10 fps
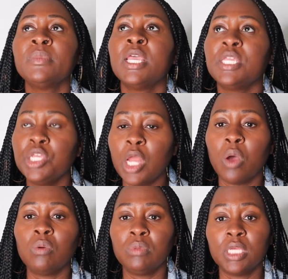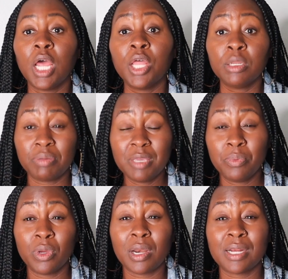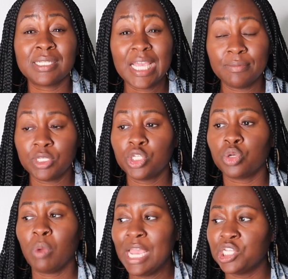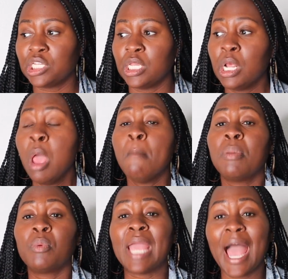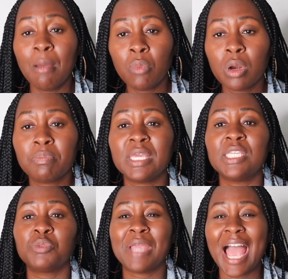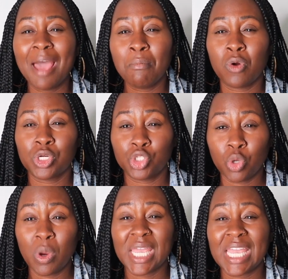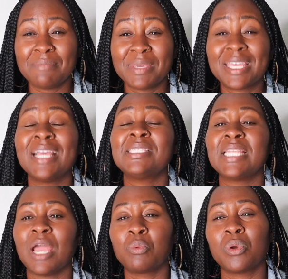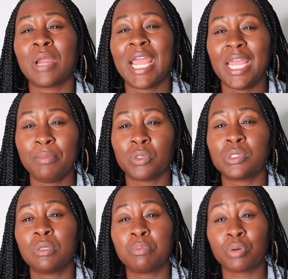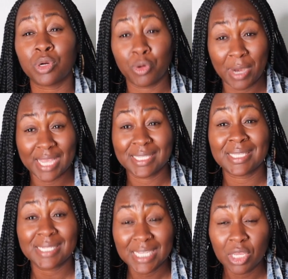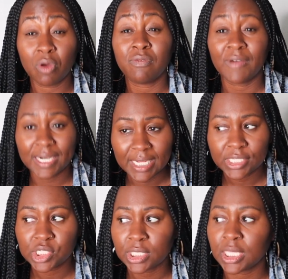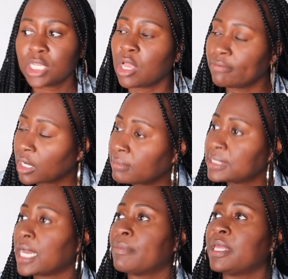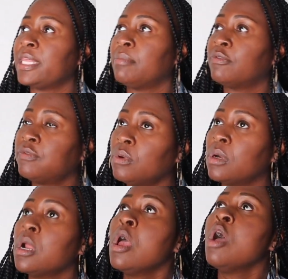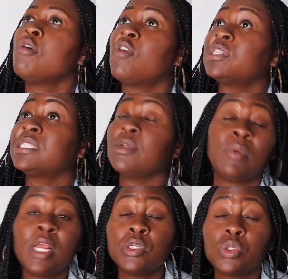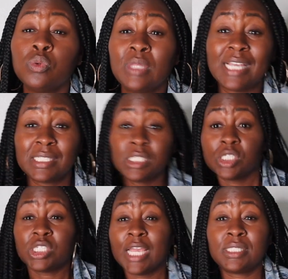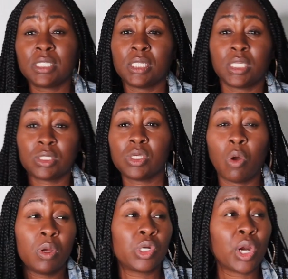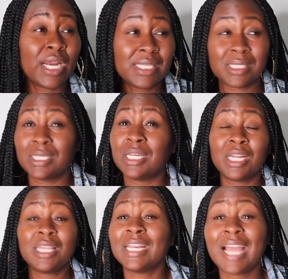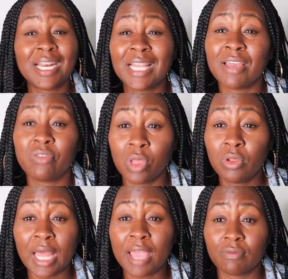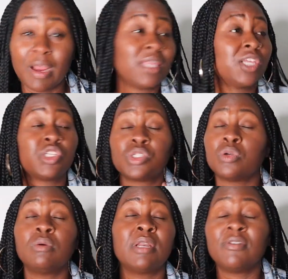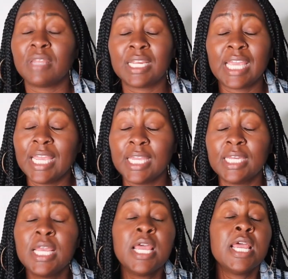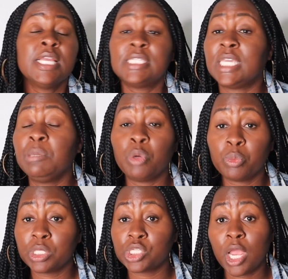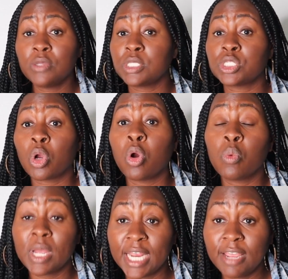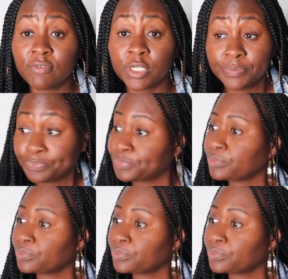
you know, than other people in our same situation, but we had more peace, we had more joy, and because of that, we were able to progress still financially. And y'all have heard me talk about that before, versus someone else who they still chasing and going crazy, they not in that flow life, right? They just doing whatever they can to keep up with the Joneses or whatever.